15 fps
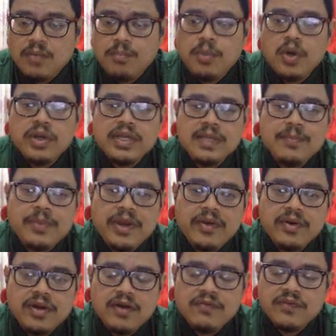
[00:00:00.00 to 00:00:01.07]
body
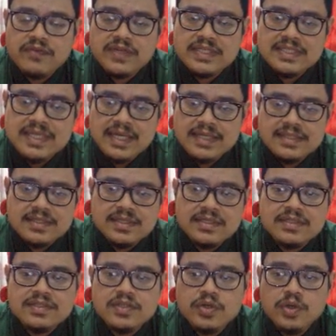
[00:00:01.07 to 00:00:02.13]
paragraph of the text.
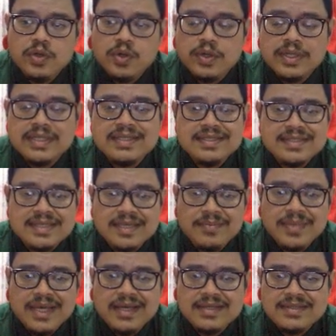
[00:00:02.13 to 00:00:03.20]
So the same
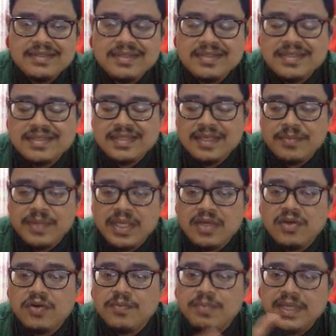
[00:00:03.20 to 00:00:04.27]
as thesis statement, it
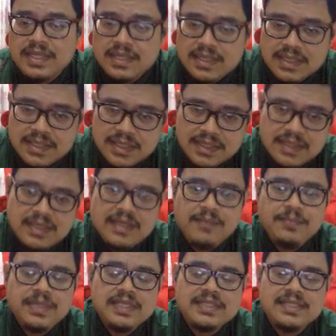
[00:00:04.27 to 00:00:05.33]
could be
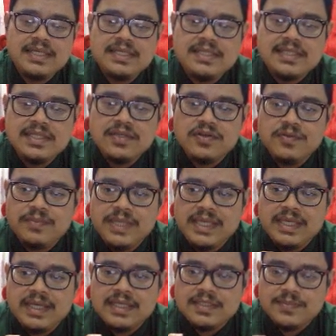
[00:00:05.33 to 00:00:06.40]
implicit, it could be
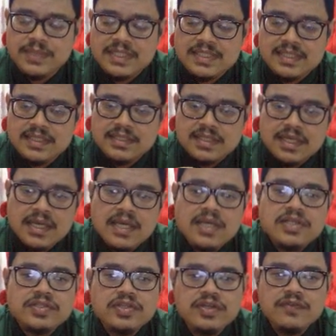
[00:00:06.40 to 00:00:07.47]
explicit.
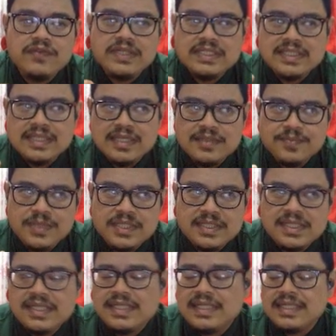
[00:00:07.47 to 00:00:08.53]
So if it is
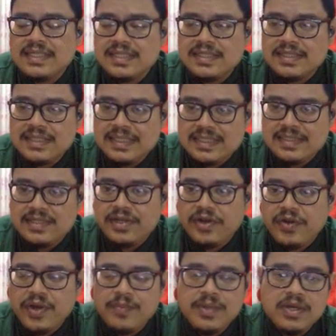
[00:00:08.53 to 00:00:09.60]
explicit, it is easier,
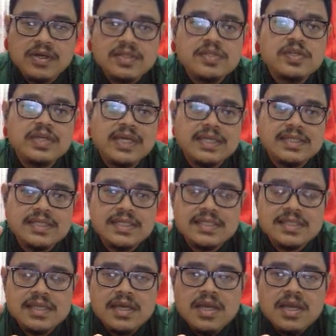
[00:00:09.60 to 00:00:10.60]
right? Because you can just